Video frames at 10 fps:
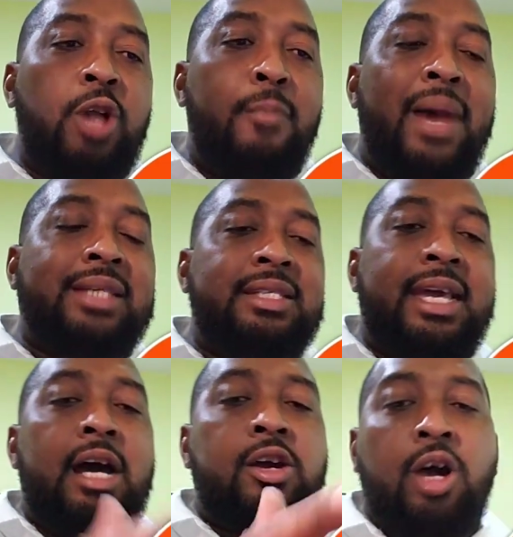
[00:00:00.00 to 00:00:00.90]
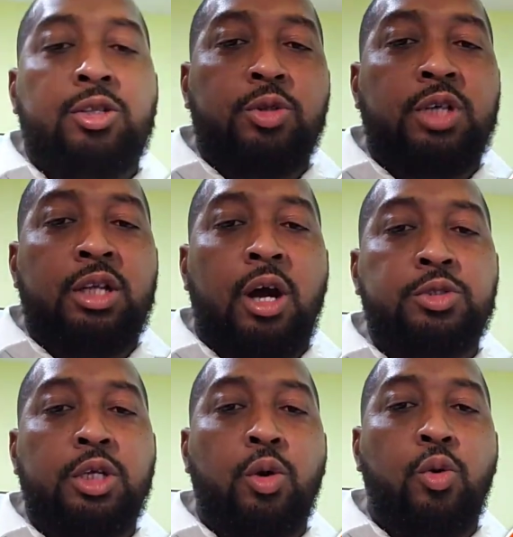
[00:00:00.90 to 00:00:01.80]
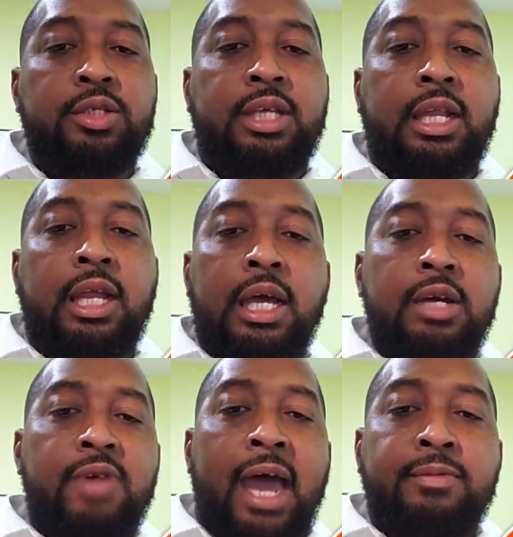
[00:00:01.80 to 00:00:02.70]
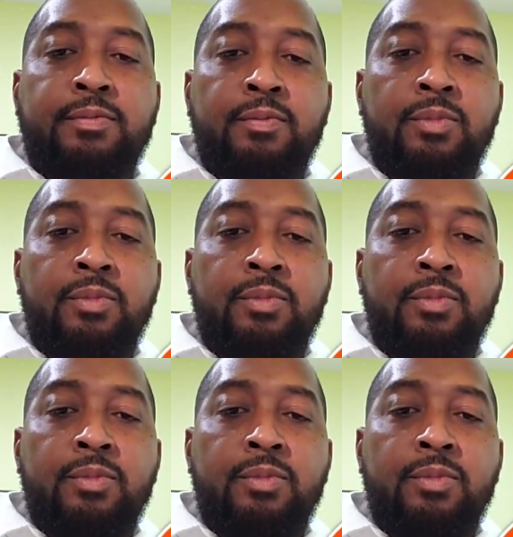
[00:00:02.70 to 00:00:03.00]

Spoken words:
so now Massey's getting a cut out of the whole deal, right?